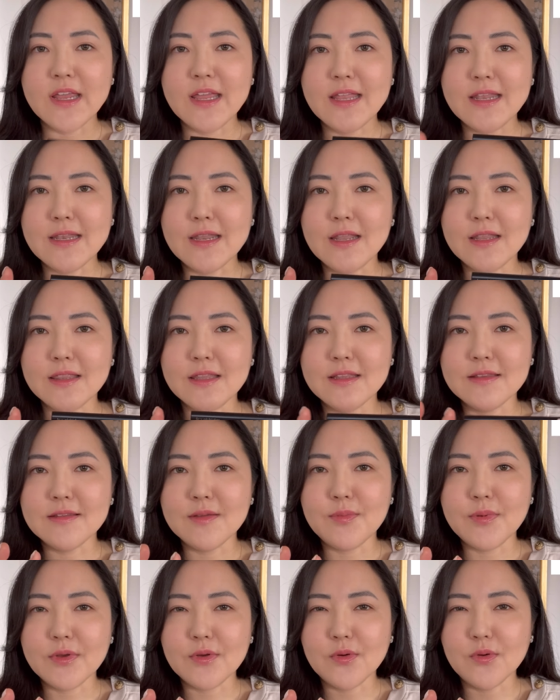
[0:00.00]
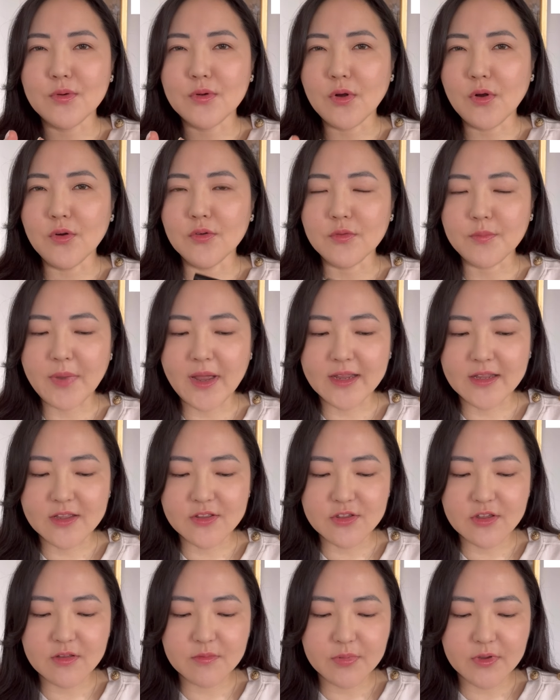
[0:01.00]
in the typical gold
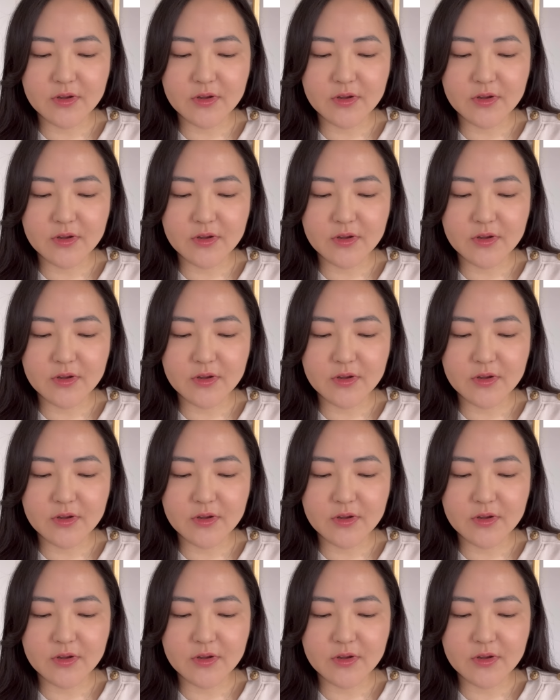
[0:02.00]
packaging,